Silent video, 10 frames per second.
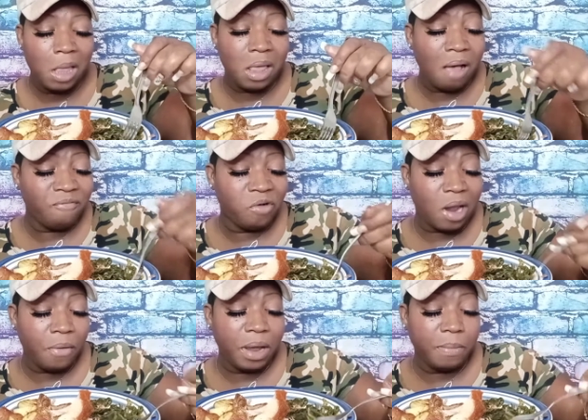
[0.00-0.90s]
Y'all
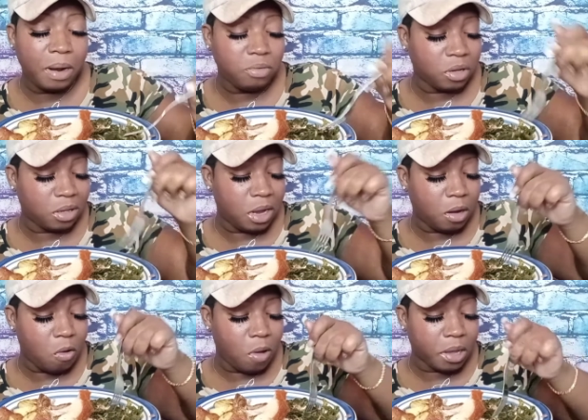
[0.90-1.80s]
full already, but I'm just
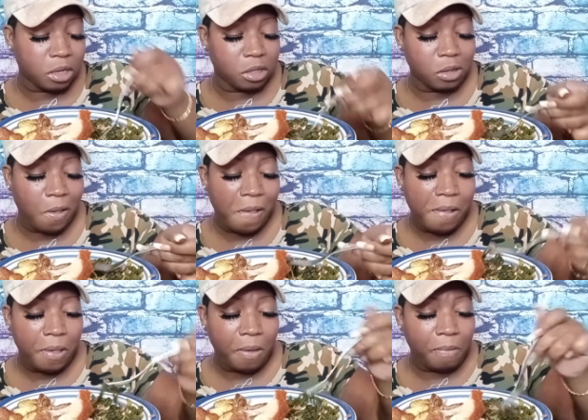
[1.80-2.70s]
steady going because,
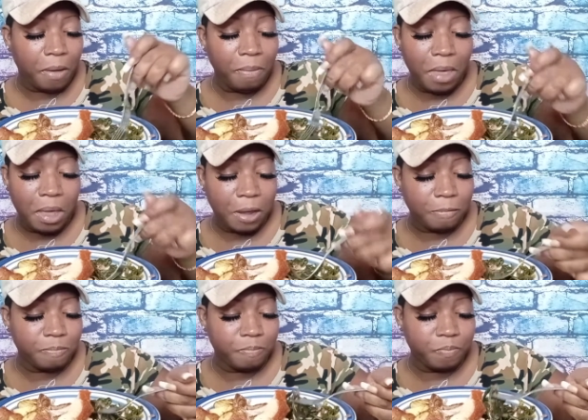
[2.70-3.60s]
baby,
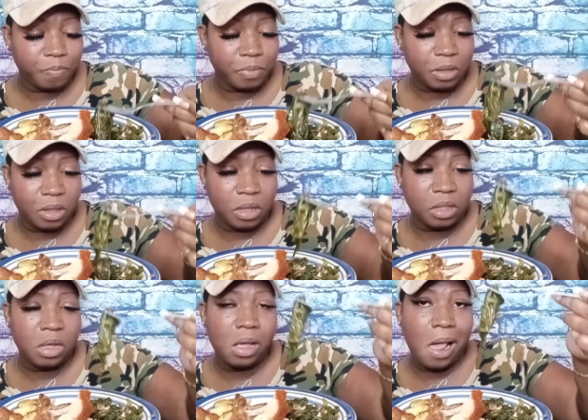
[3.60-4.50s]

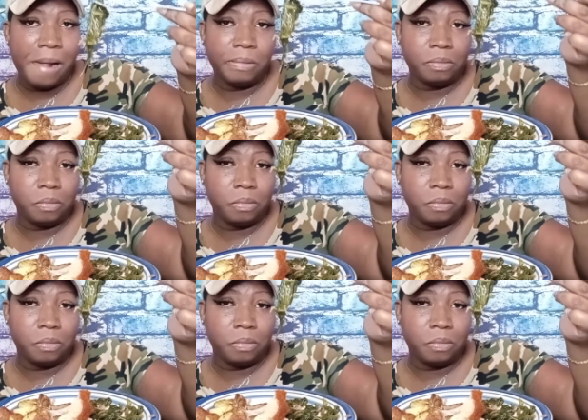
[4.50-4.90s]
it's good.